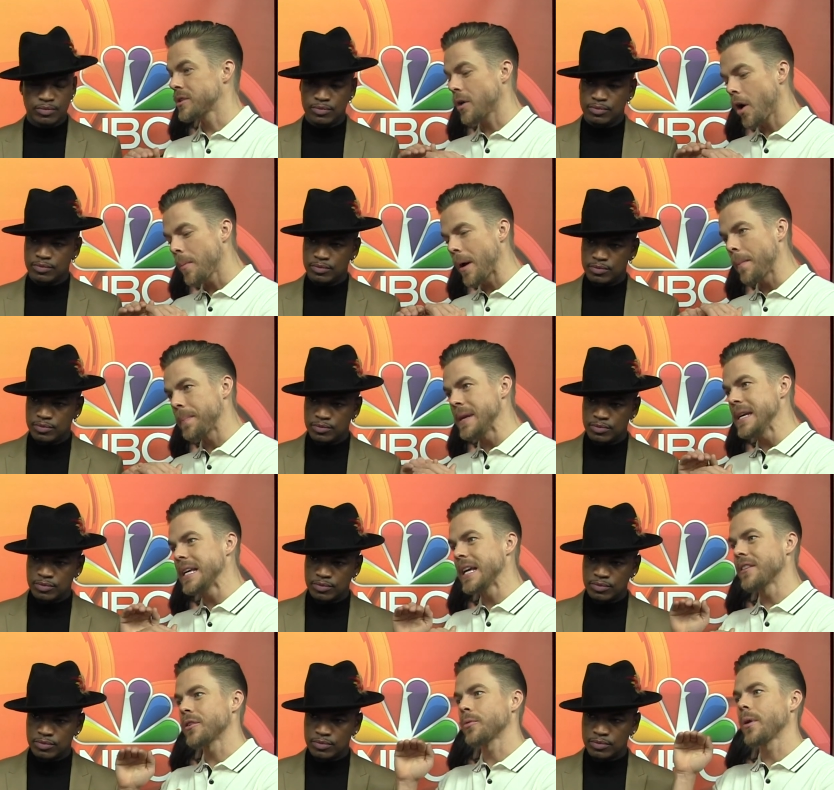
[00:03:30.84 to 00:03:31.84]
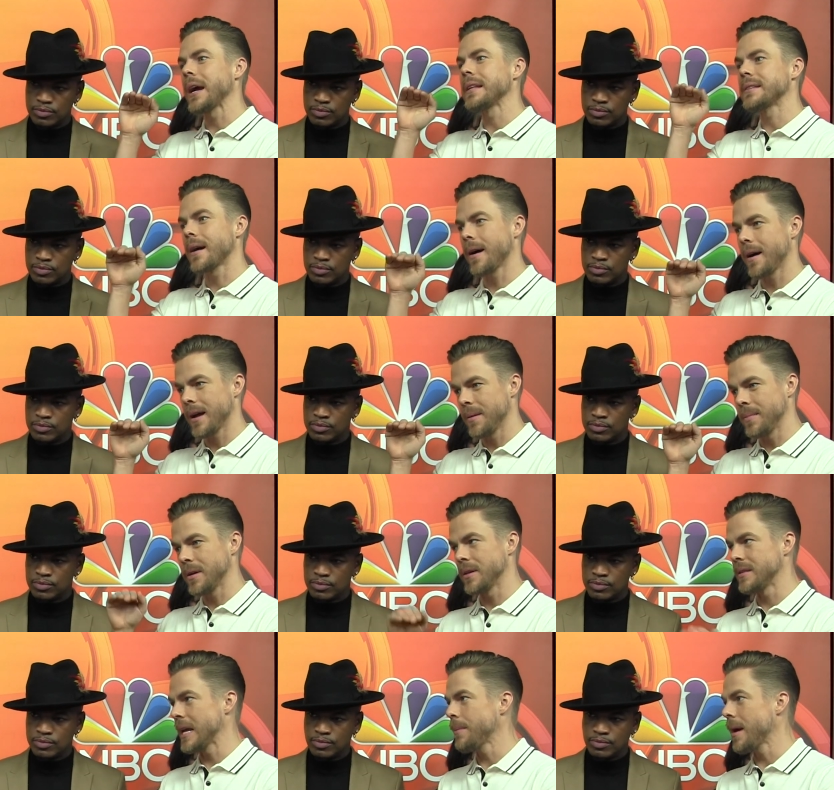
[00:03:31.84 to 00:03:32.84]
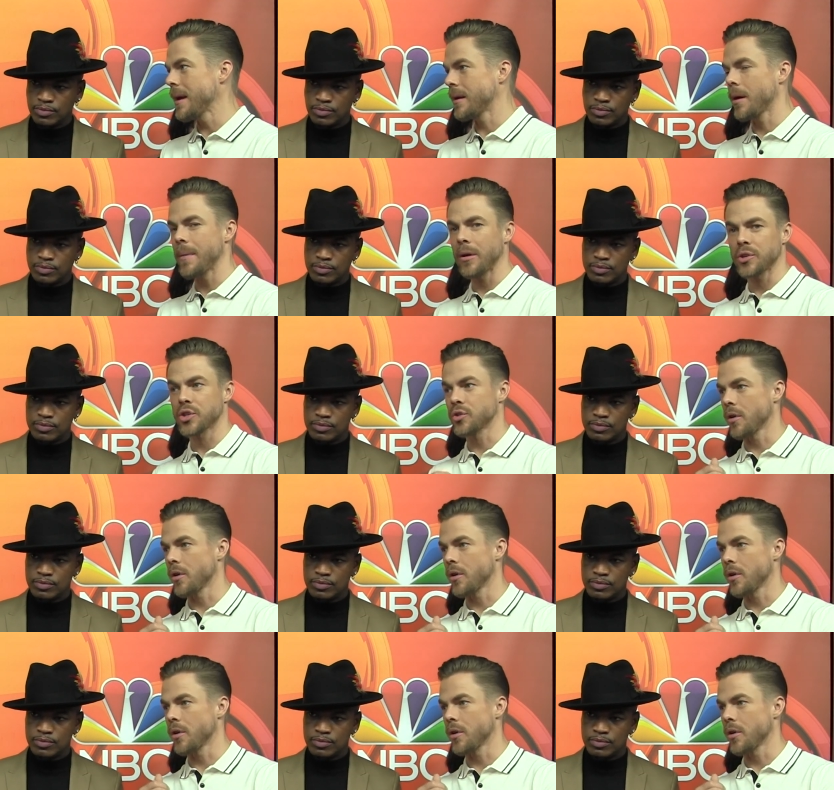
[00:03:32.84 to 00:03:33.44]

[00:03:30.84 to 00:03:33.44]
Speaker 1: it's all about peaking at the right time, because they might come out